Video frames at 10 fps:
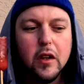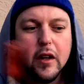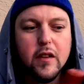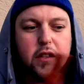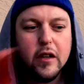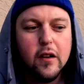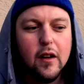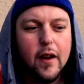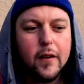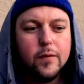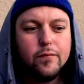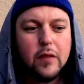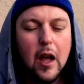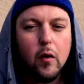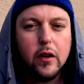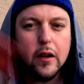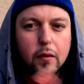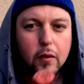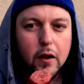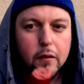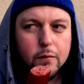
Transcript: consider like how different